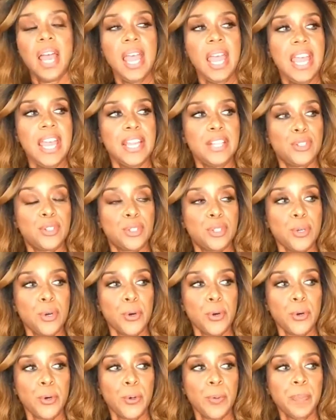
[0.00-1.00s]
And
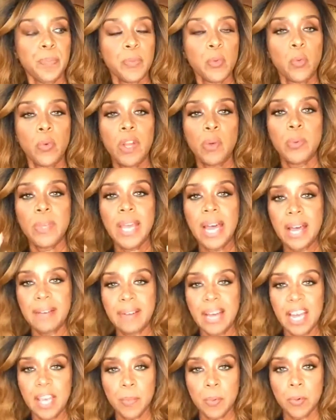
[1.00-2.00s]
so when we have
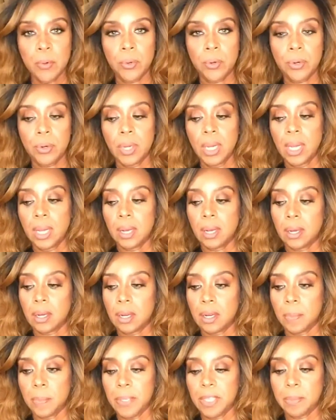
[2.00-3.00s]

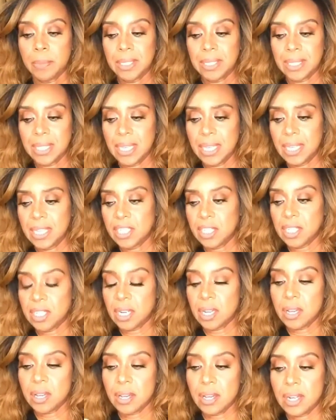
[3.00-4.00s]

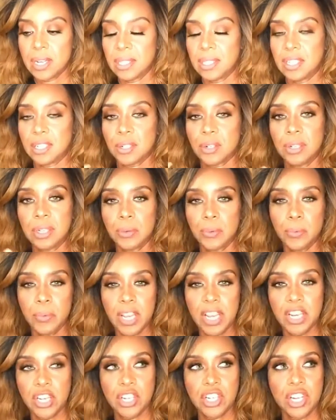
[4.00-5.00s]
hyperpigmentation,
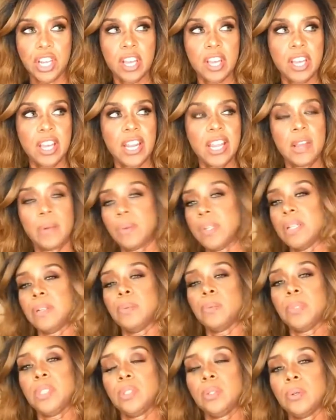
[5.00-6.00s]
discoloration, and
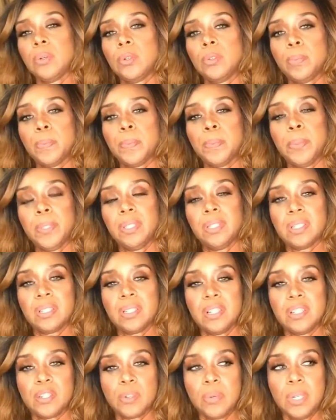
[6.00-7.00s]
then we don't put the
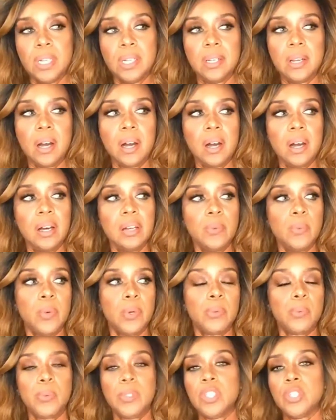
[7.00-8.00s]
sunscreen on,
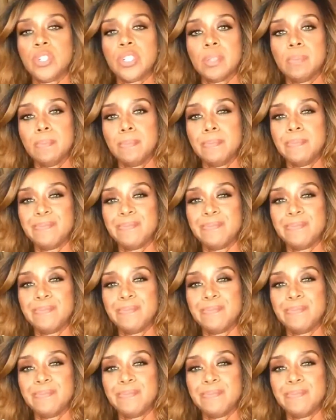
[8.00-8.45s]
well, we're just